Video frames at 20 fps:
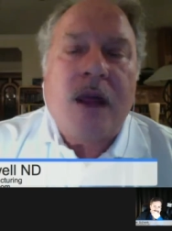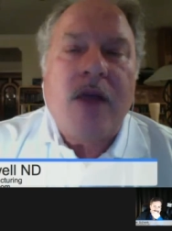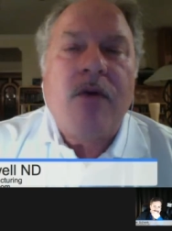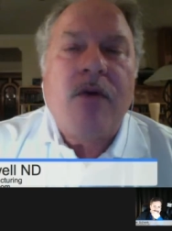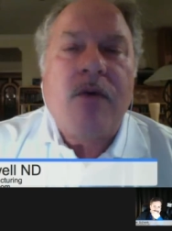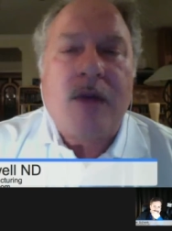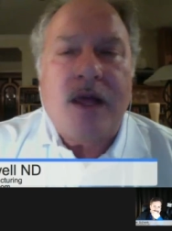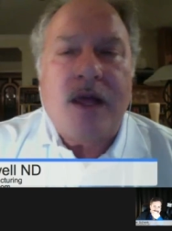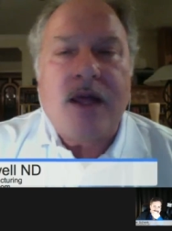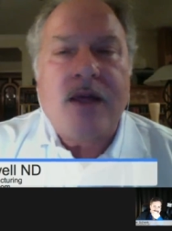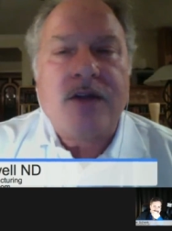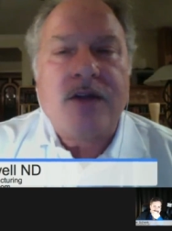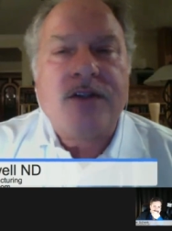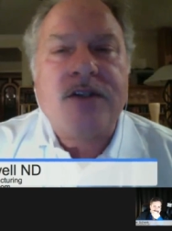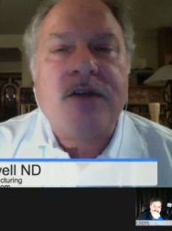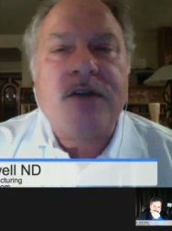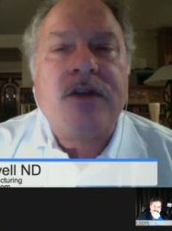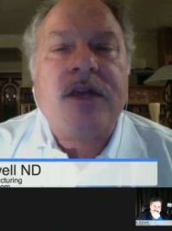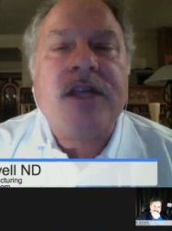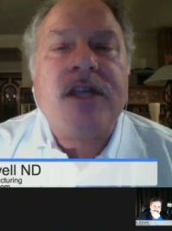well
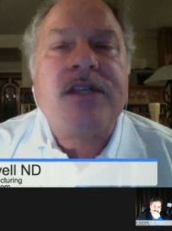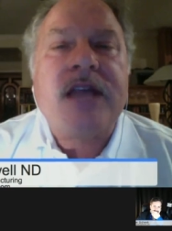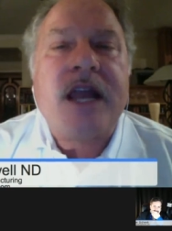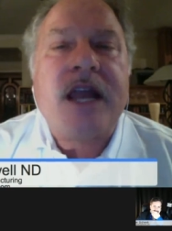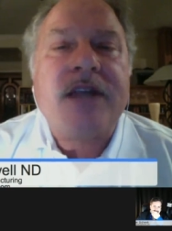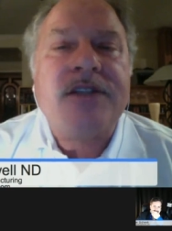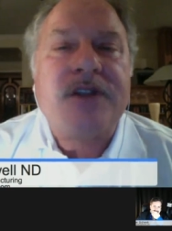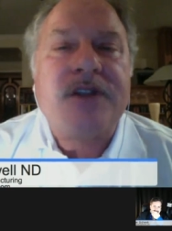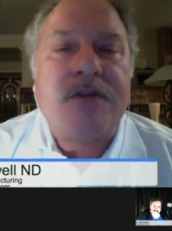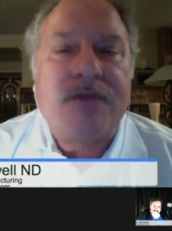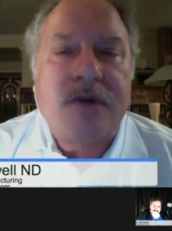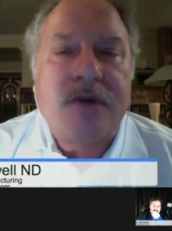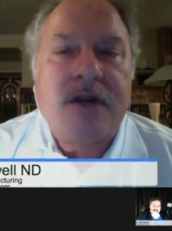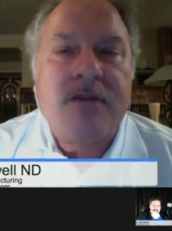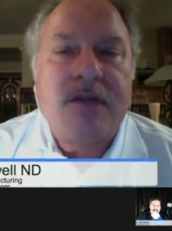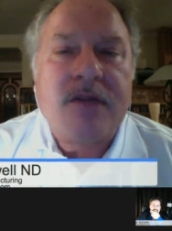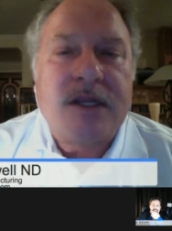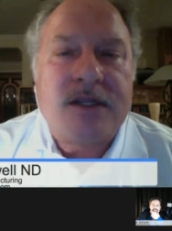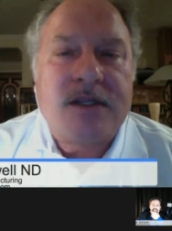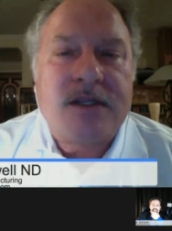to these kinds of
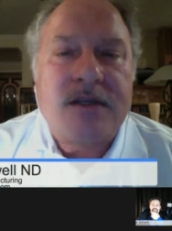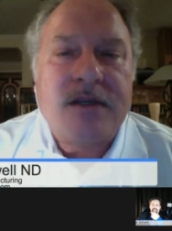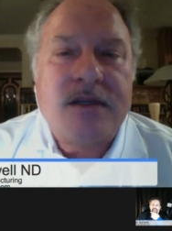treatments